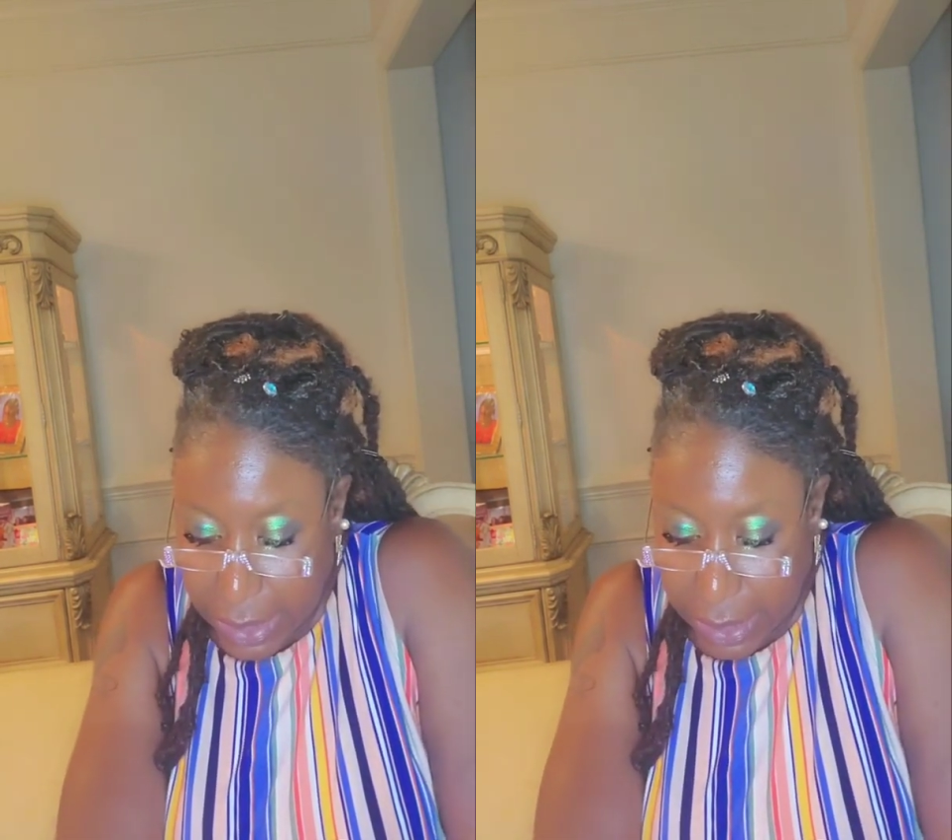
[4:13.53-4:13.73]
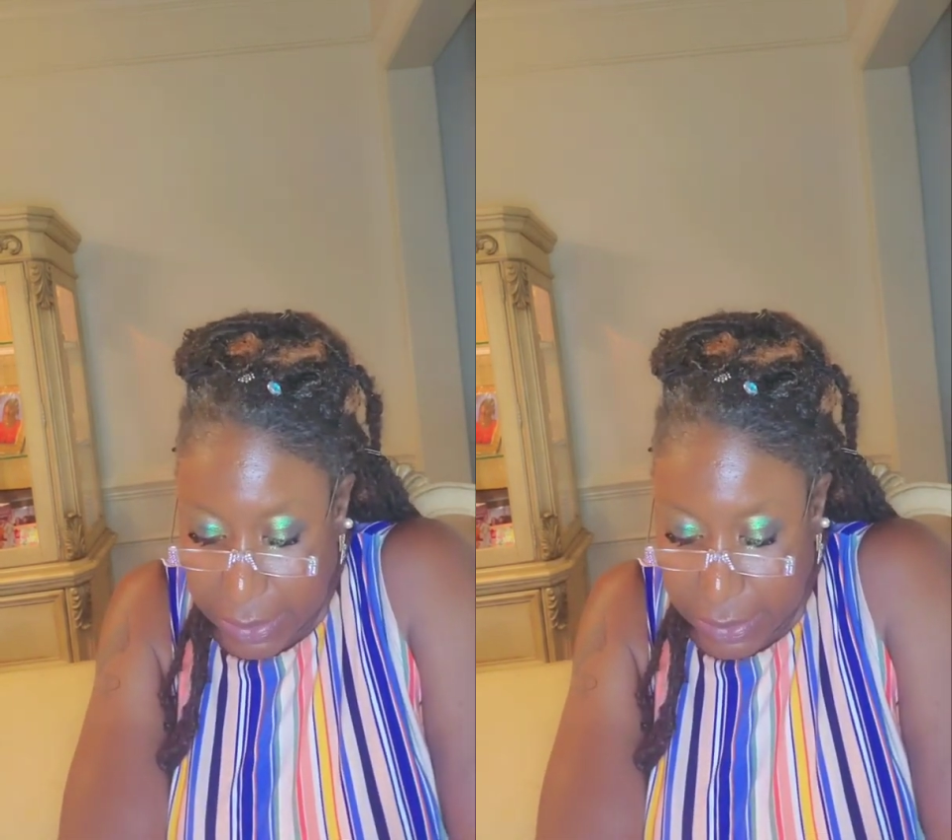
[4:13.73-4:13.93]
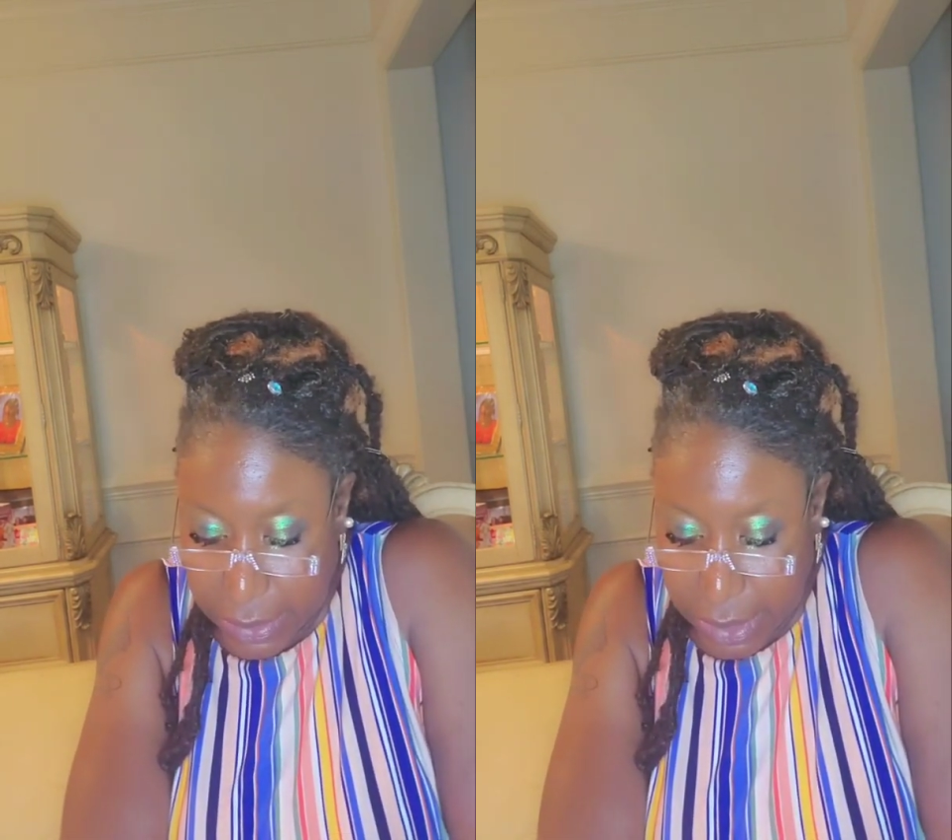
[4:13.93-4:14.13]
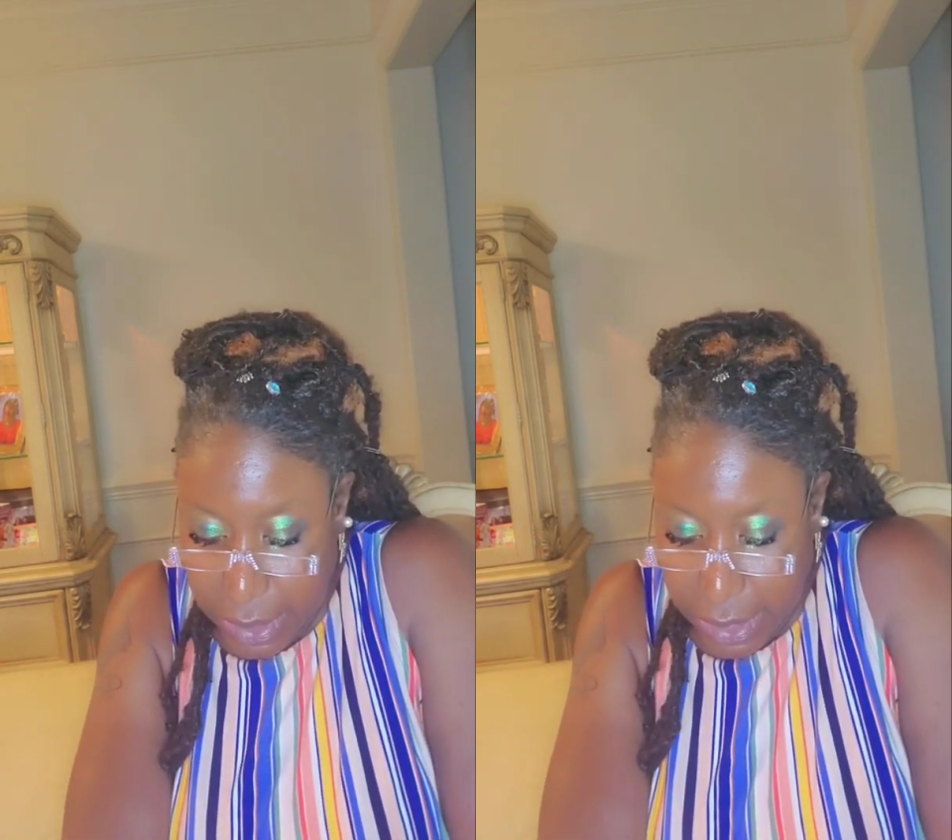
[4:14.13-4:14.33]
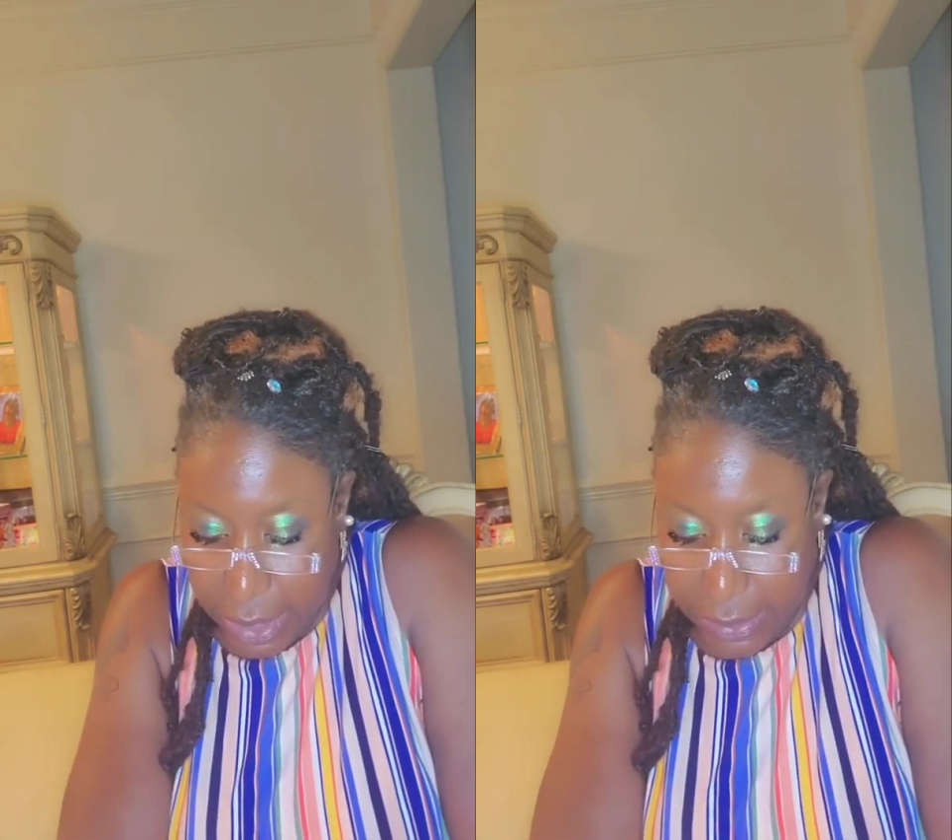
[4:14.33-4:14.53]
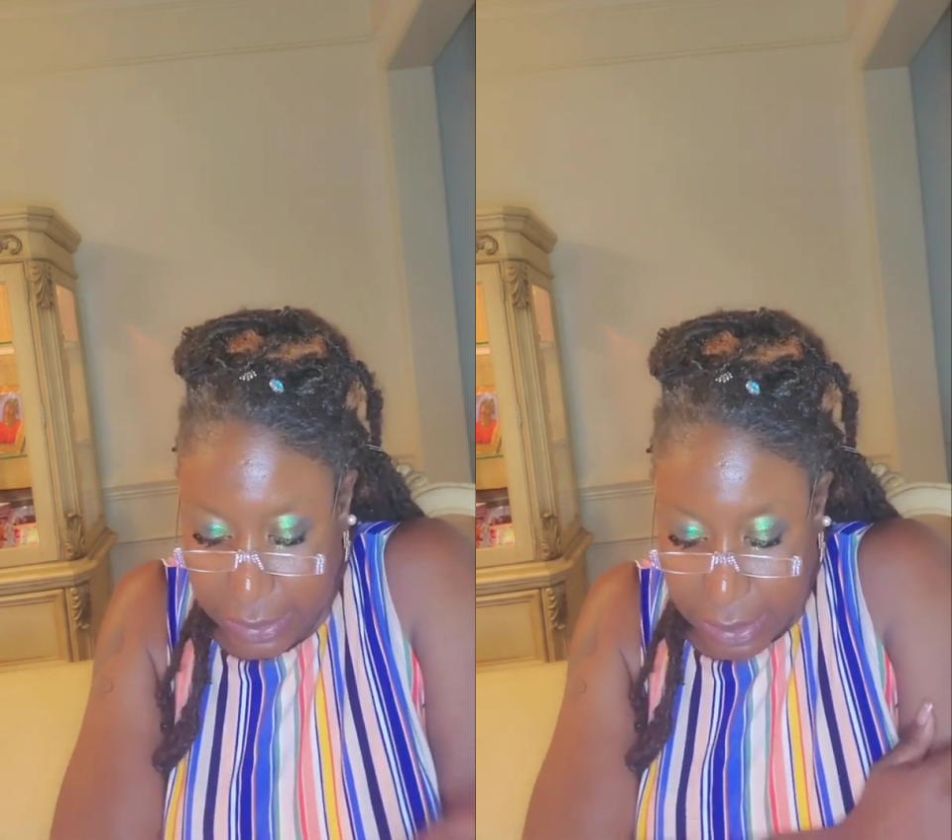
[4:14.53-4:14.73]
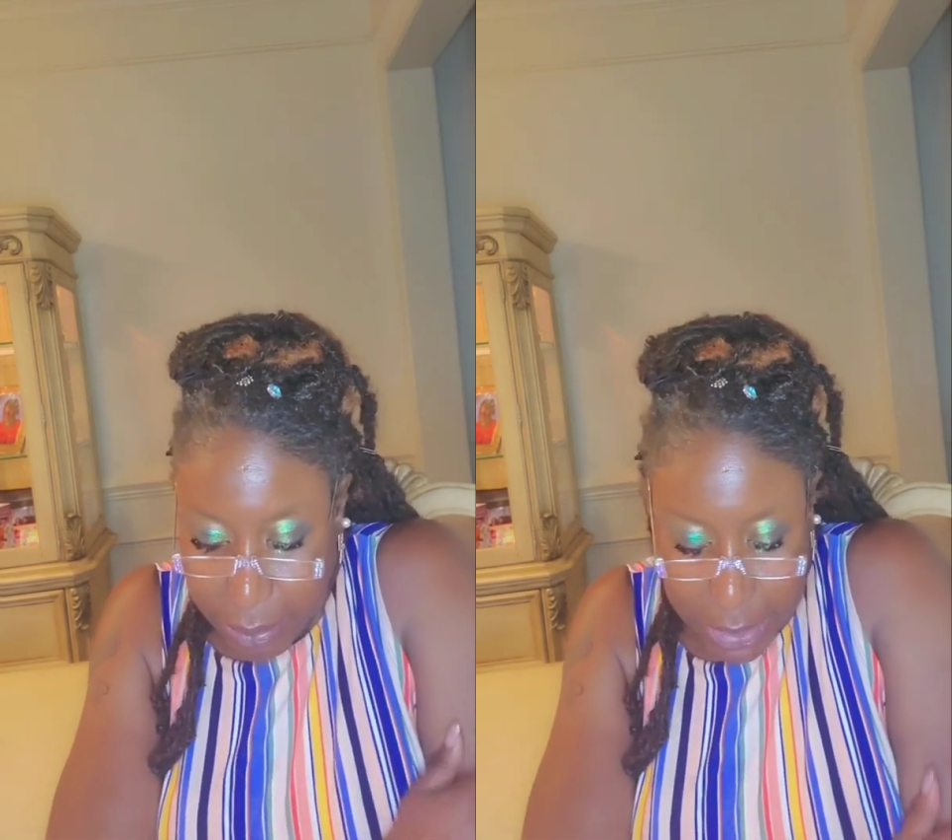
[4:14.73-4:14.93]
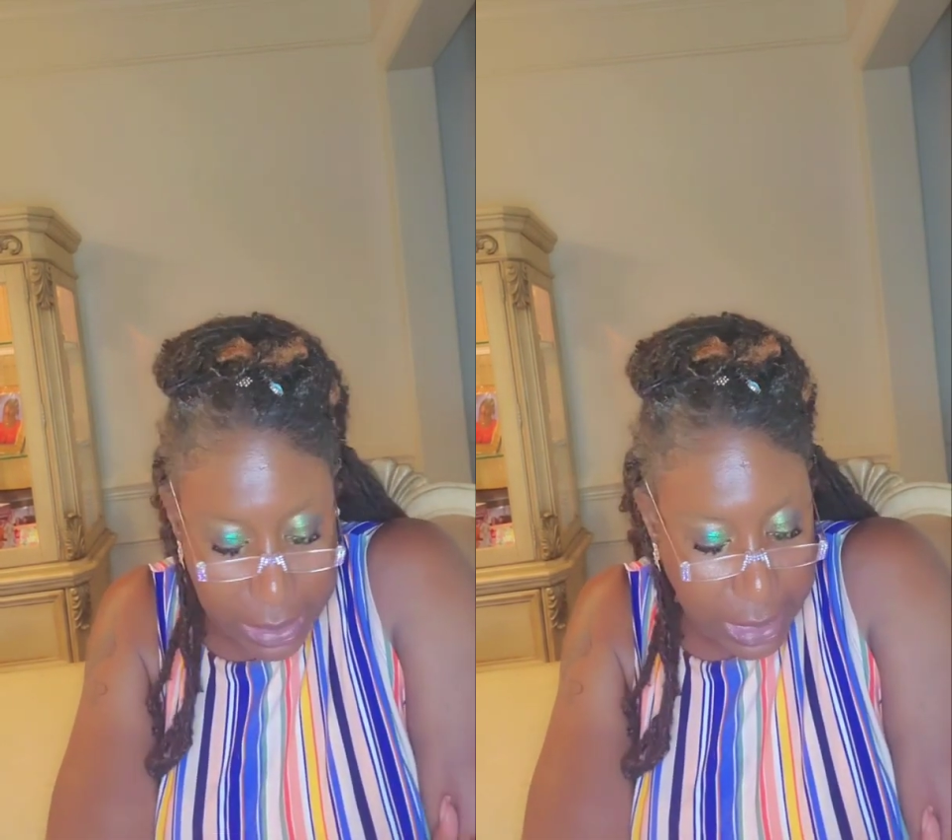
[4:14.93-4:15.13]
us. It's
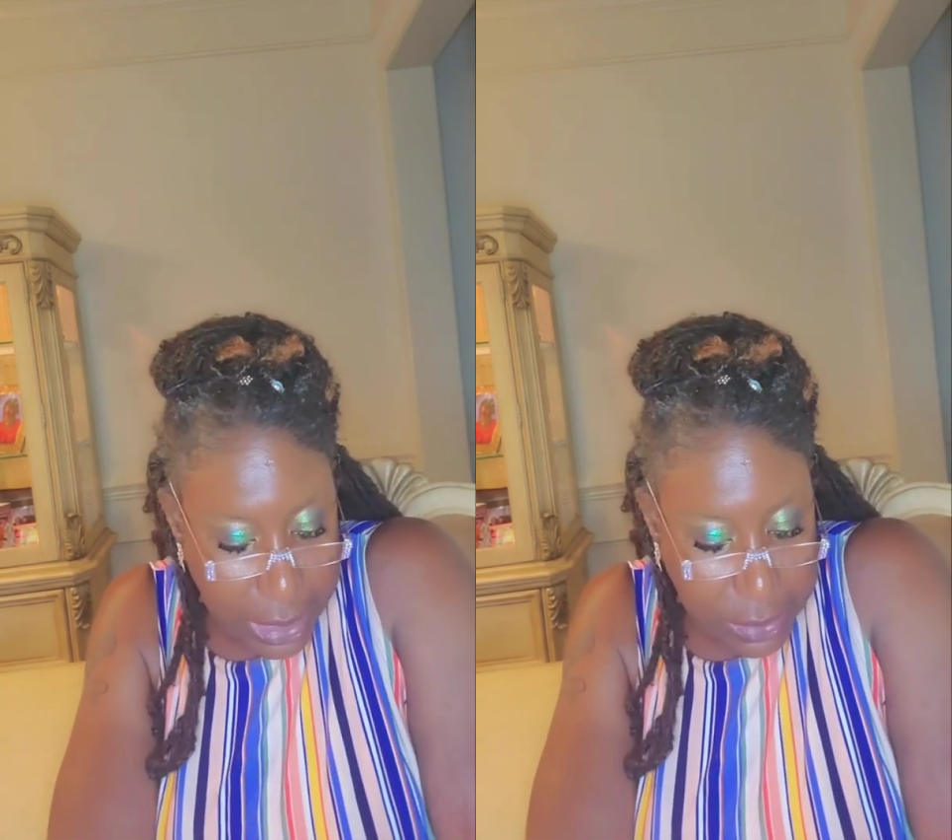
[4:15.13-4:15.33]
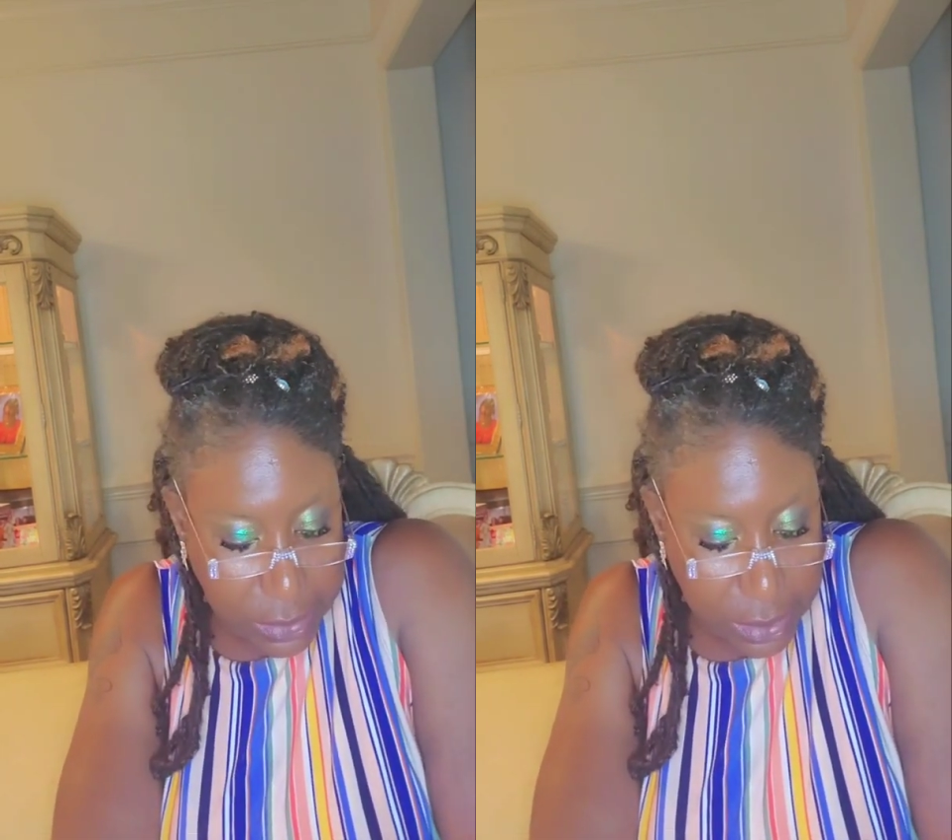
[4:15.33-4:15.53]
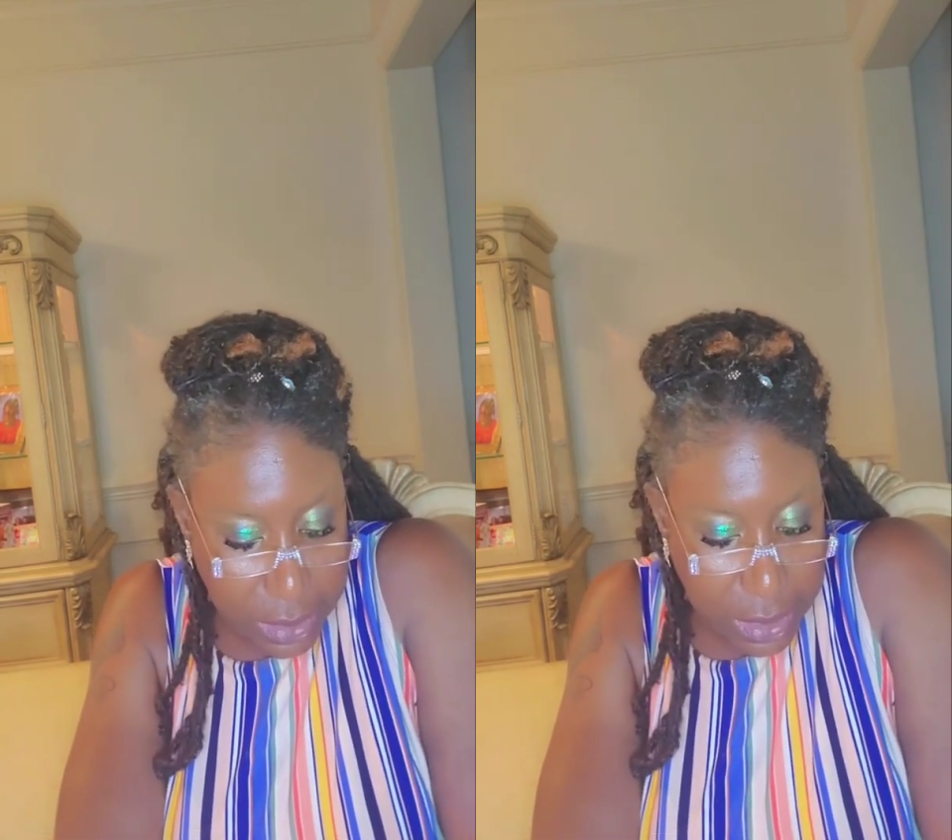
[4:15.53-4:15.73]
something that's